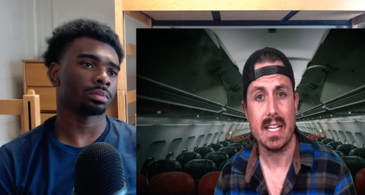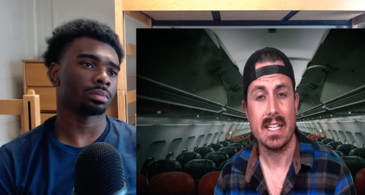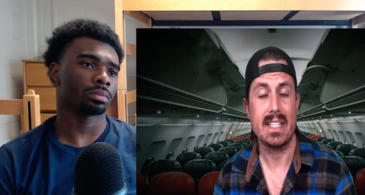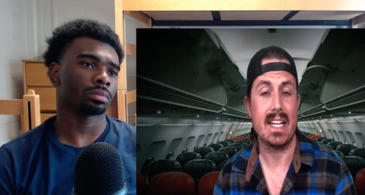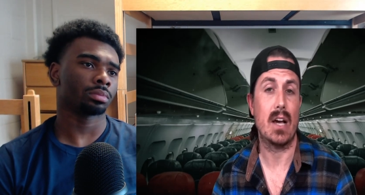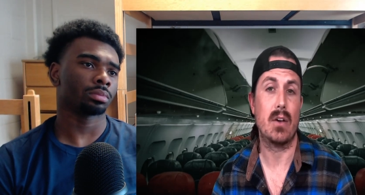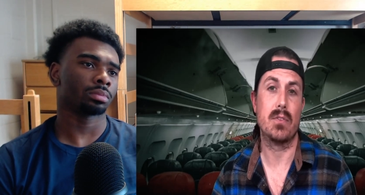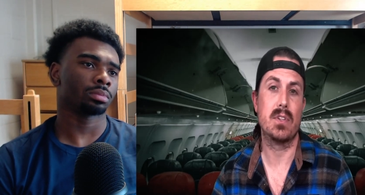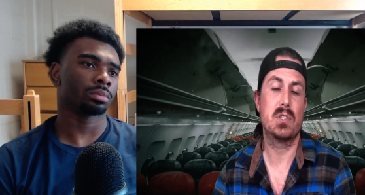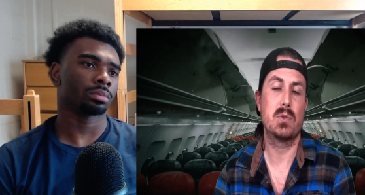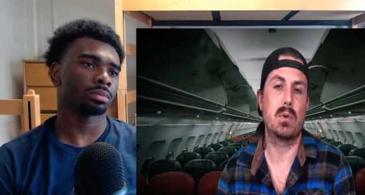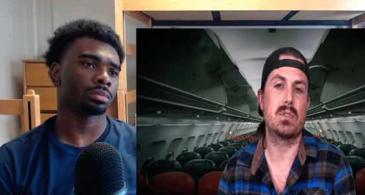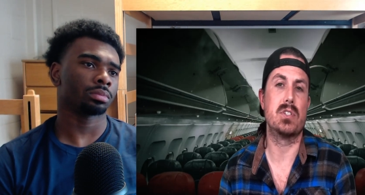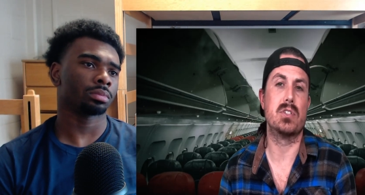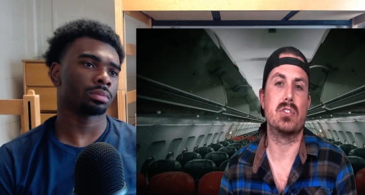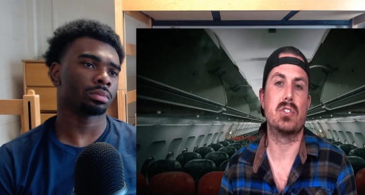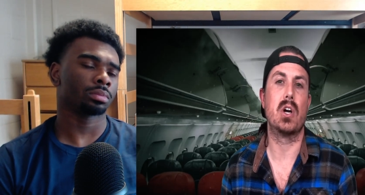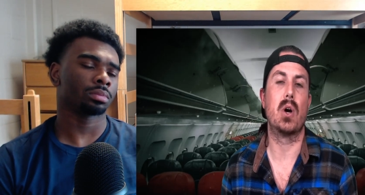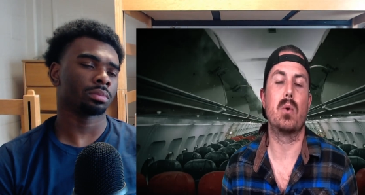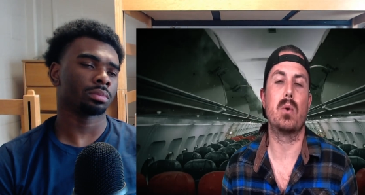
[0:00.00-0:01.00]
Speaker 1: Now, this wasn't
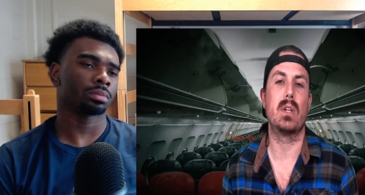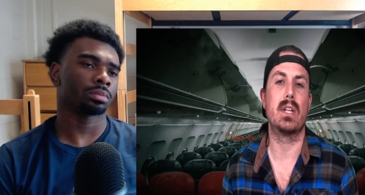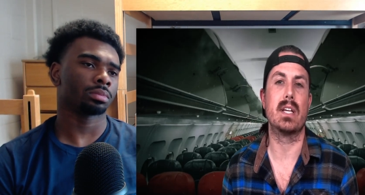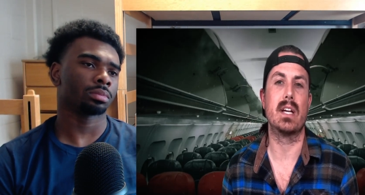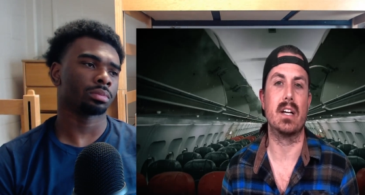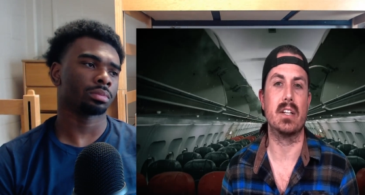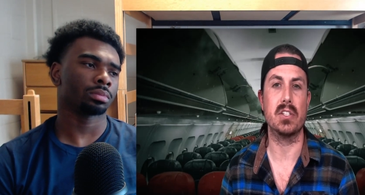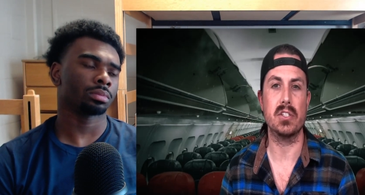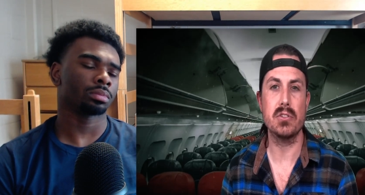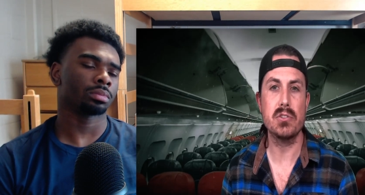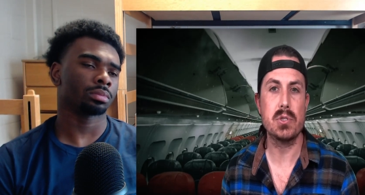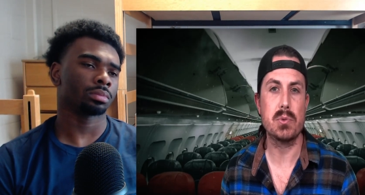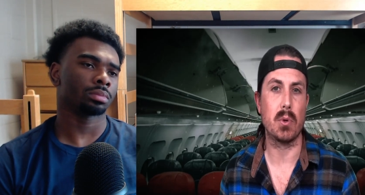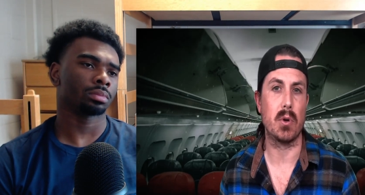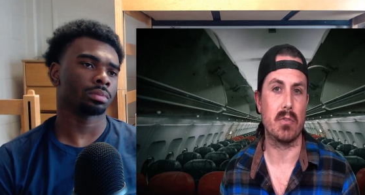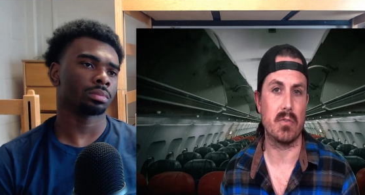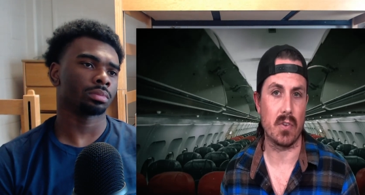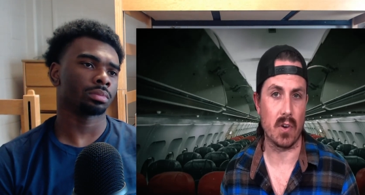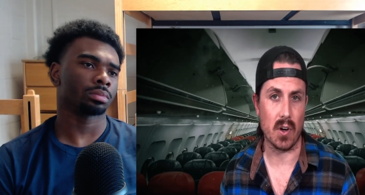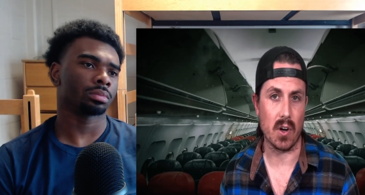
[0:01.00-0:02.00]
totally unusual
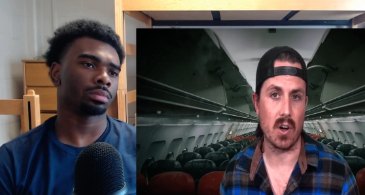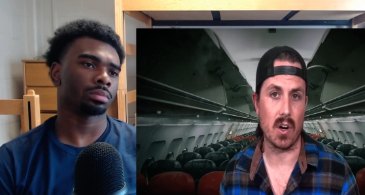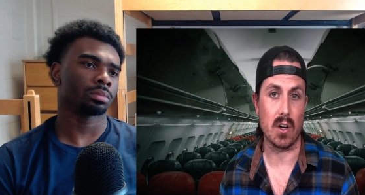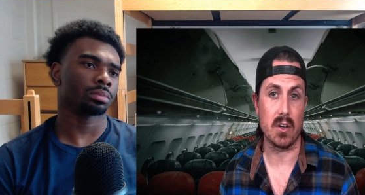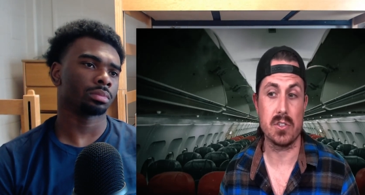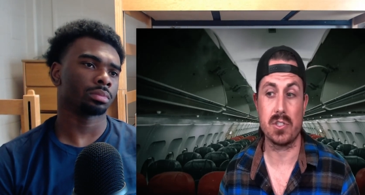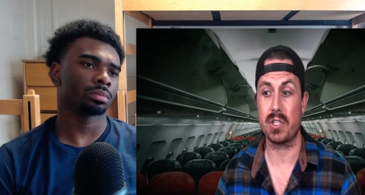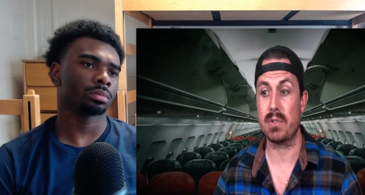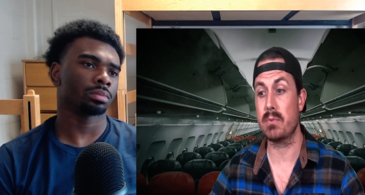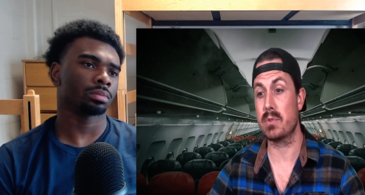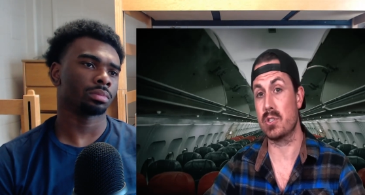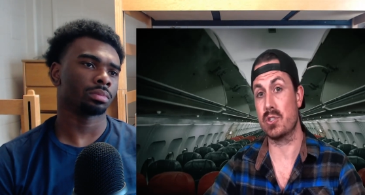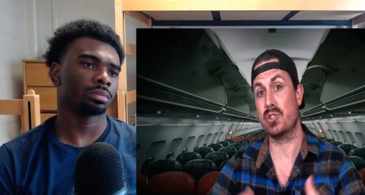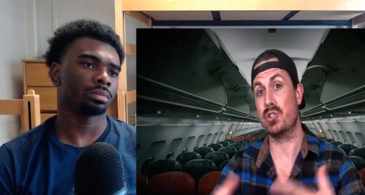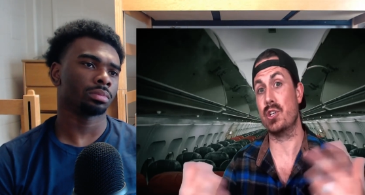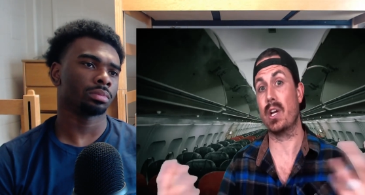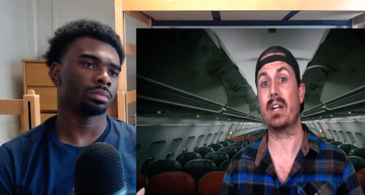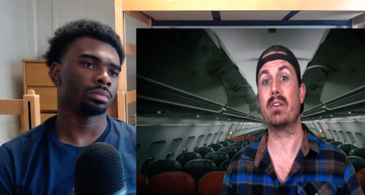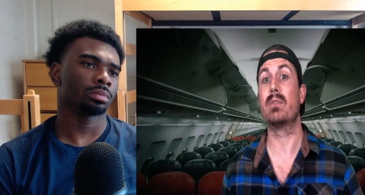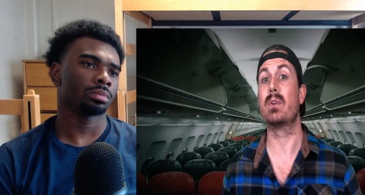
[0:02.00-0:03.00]
for her. She was
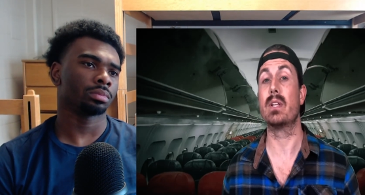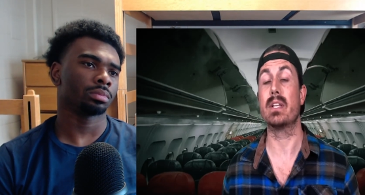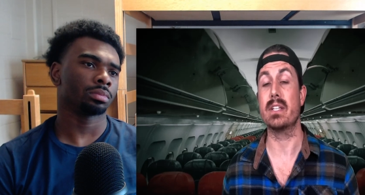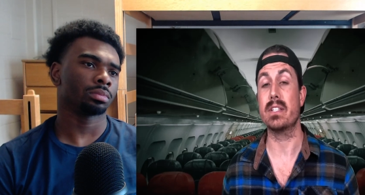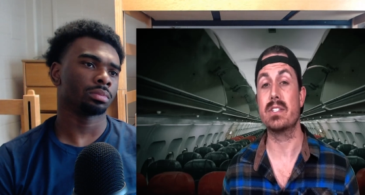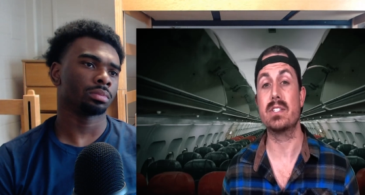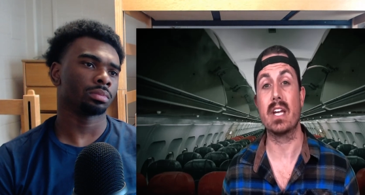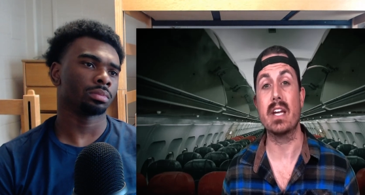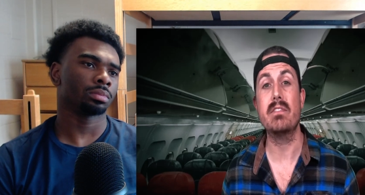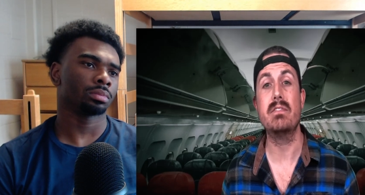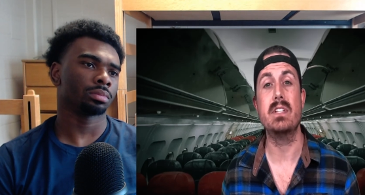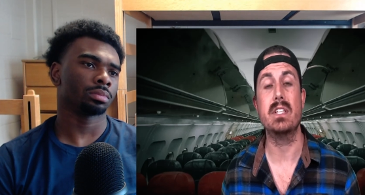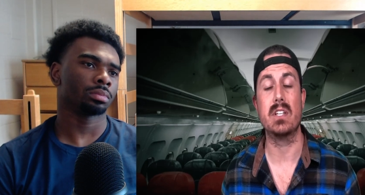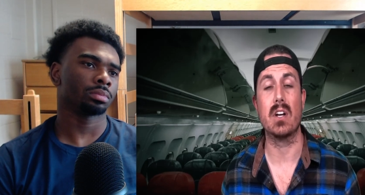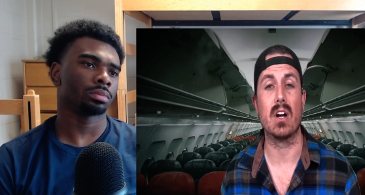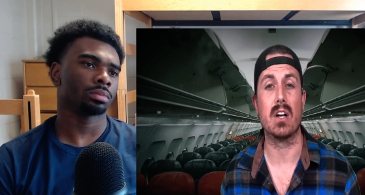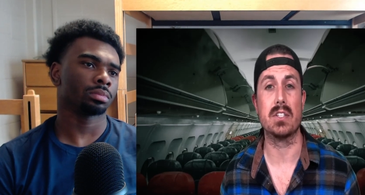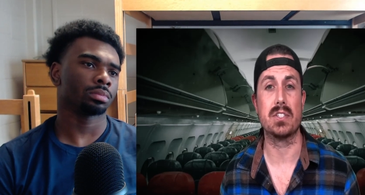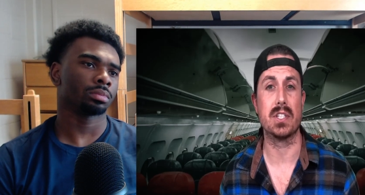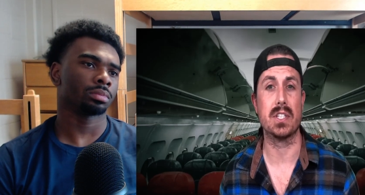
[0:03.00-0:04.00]
generally safety
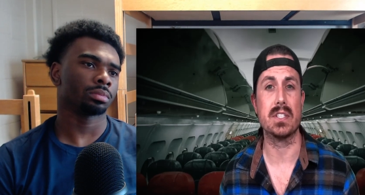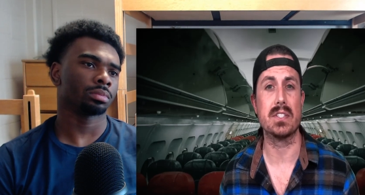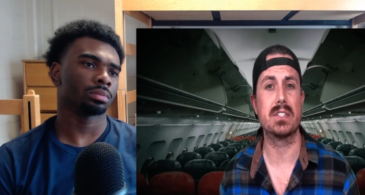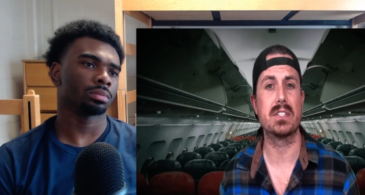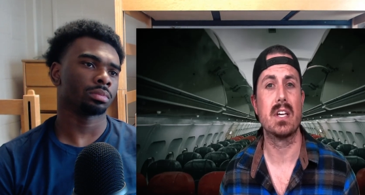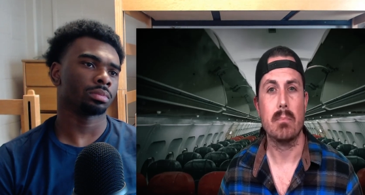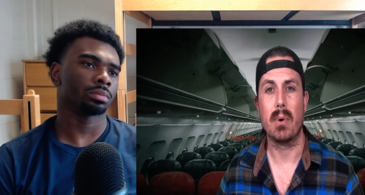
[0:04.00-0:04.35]
conscious.